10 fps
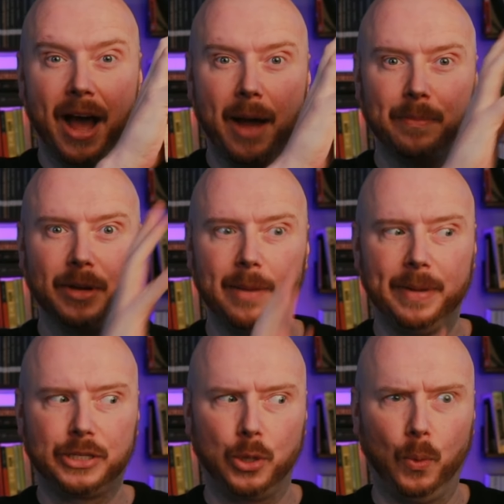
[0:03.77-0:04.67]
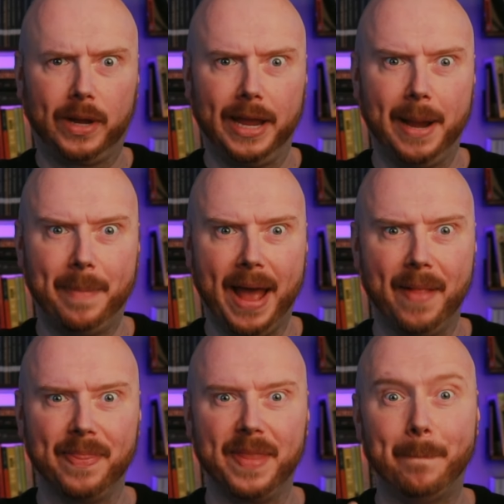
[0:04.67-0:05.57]
I'm going to be talking
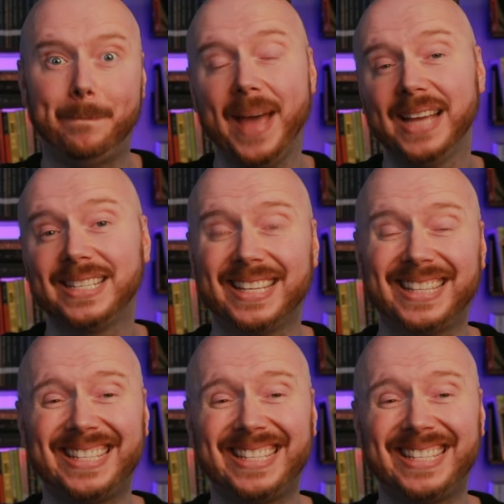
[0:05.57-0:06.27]
about the best